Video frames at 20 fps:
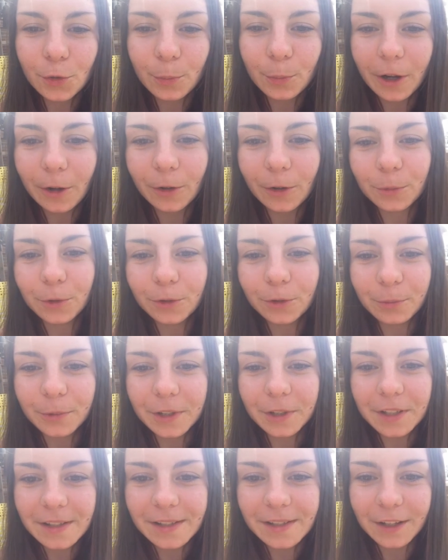bowel
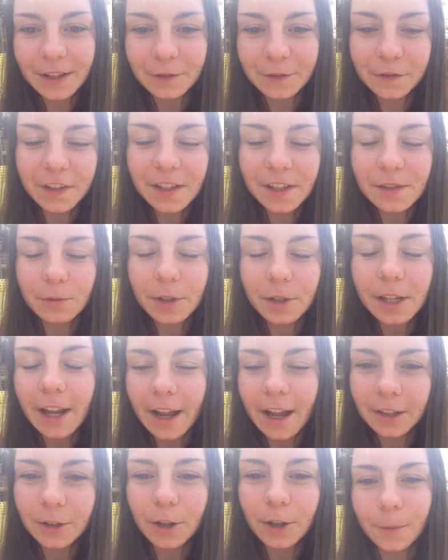movements, that feels really
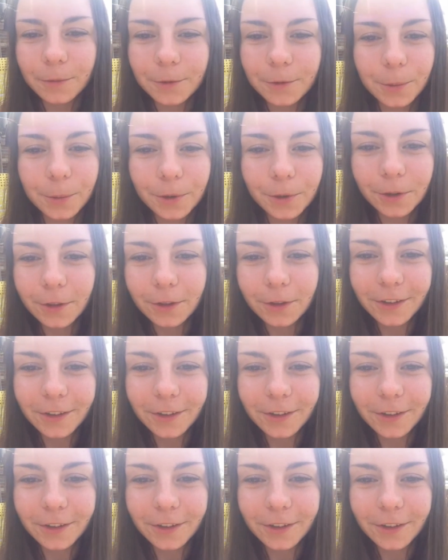uncomfortable.